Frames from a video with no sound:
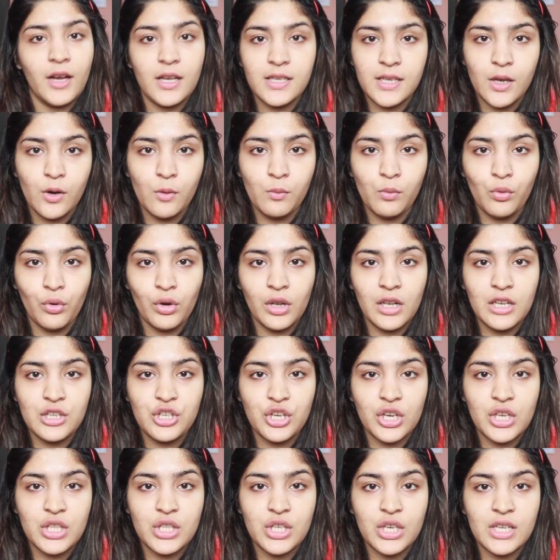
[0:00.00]
has hormonal
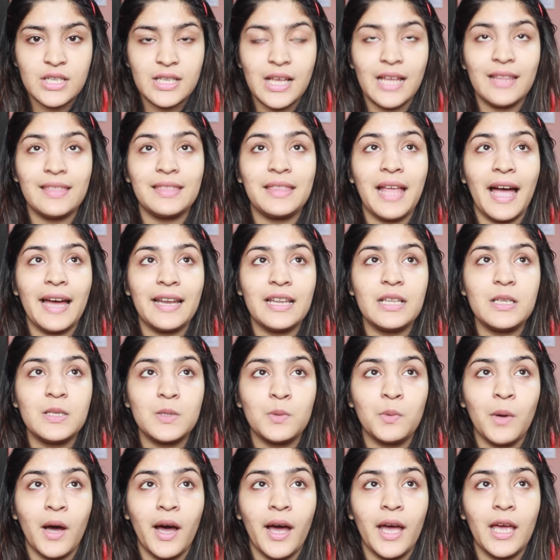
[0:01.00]
changes, and that
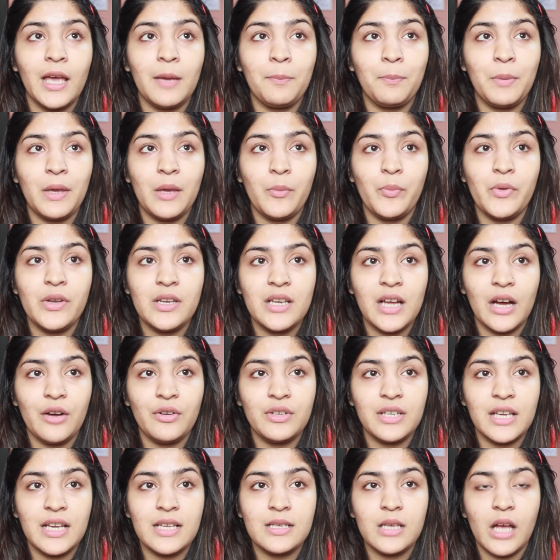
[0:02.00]
is why people
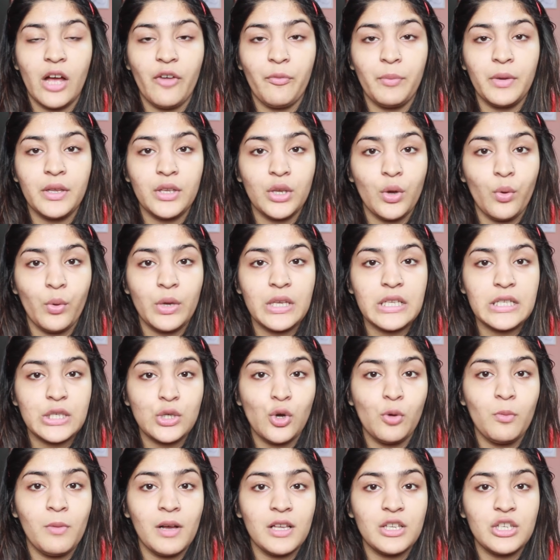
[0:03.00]
nowadays have been going
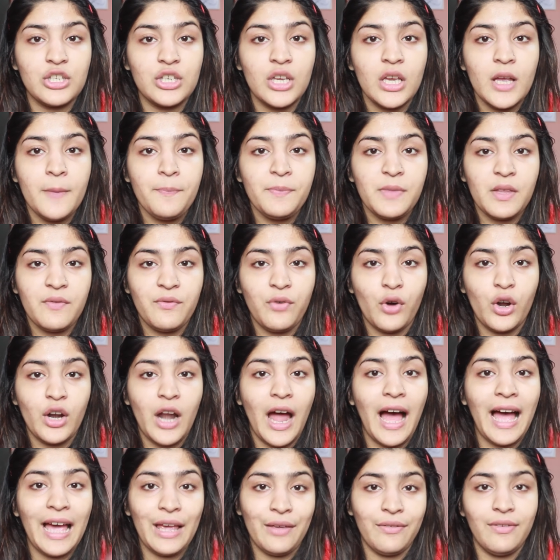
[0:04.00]
so much for
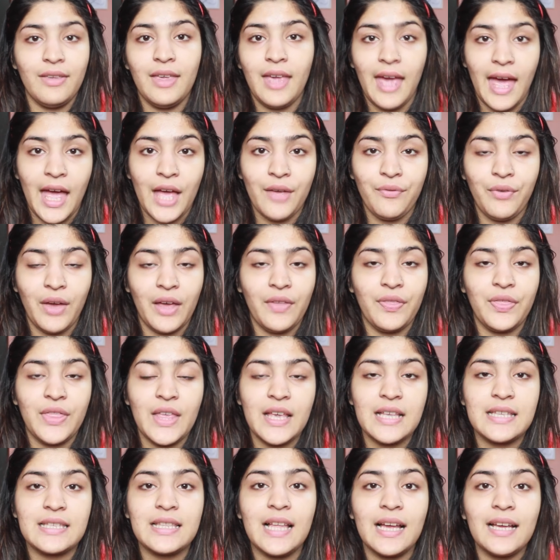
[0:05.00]
IVF and
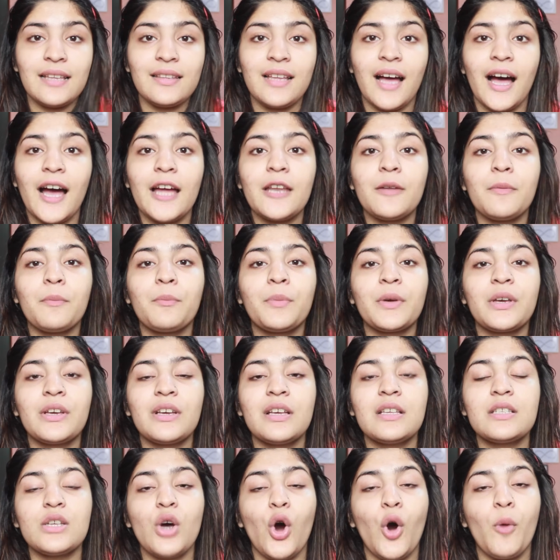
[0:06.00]
things like that,
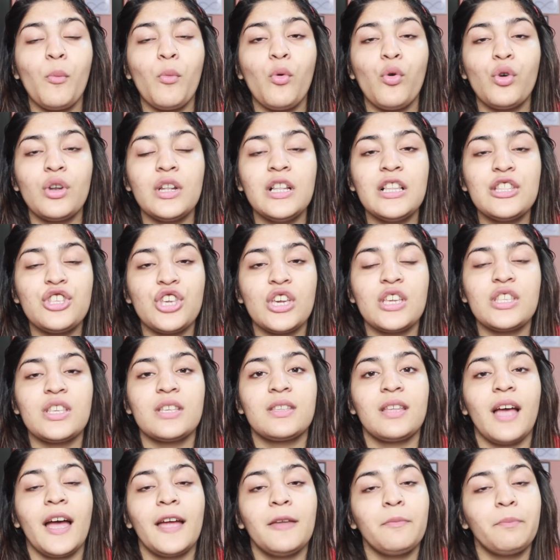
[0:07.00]
because hormonal
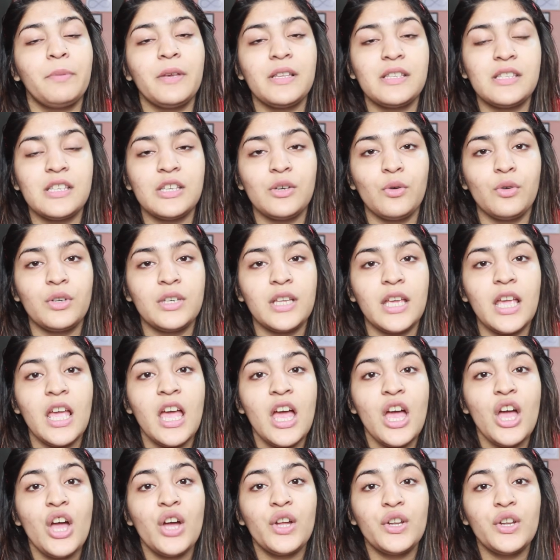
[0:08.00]
changes and PCOD